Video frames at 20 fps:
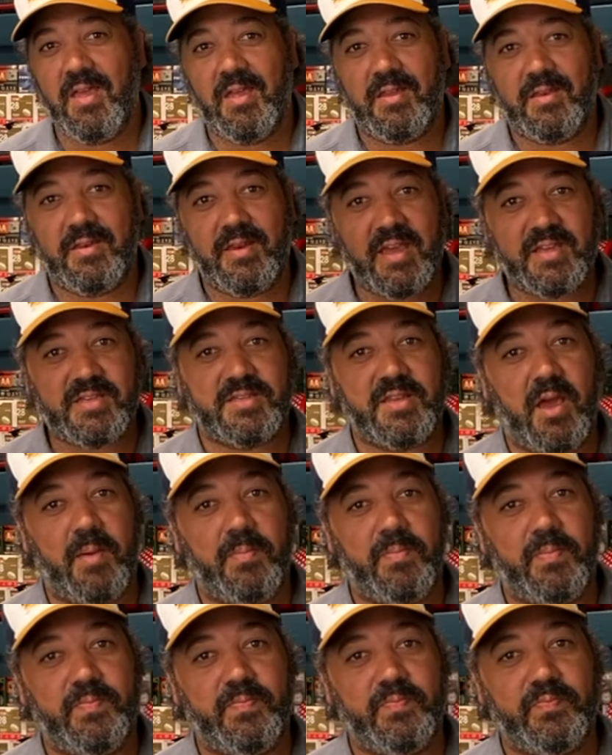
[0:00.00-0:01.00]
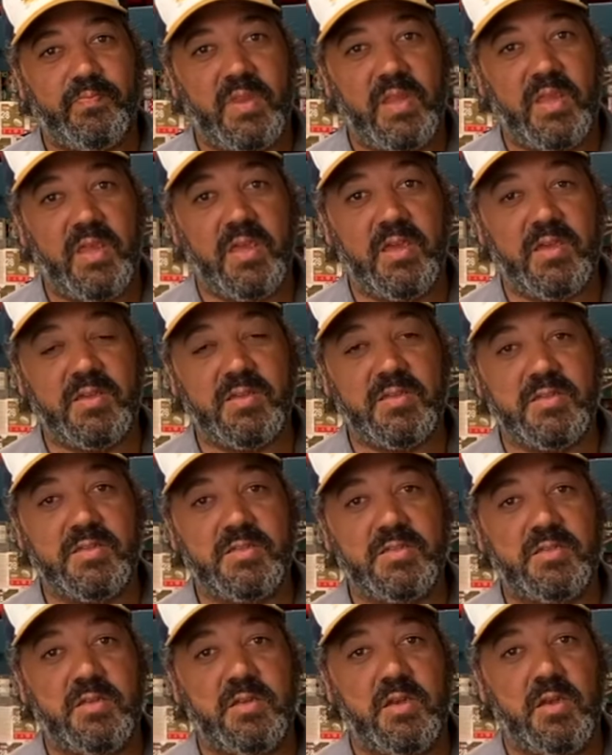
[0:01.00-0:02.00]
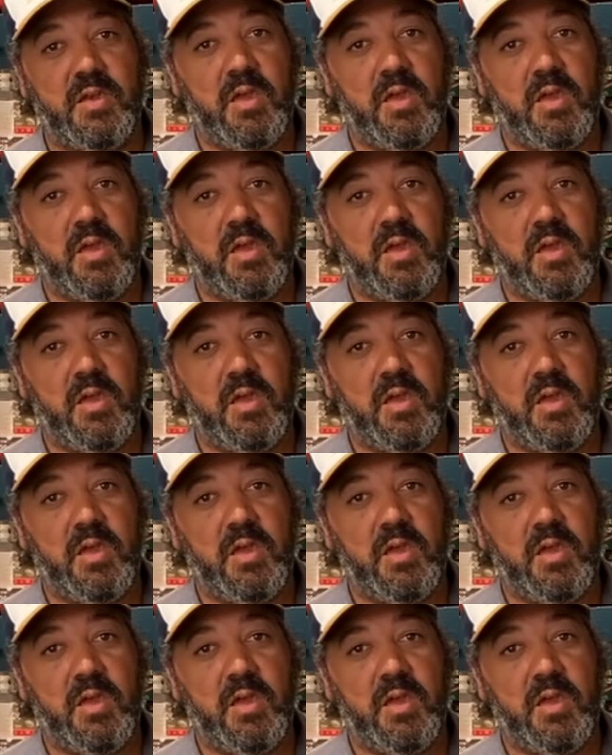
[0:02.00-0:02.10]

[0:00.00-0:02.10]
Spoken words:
Next up is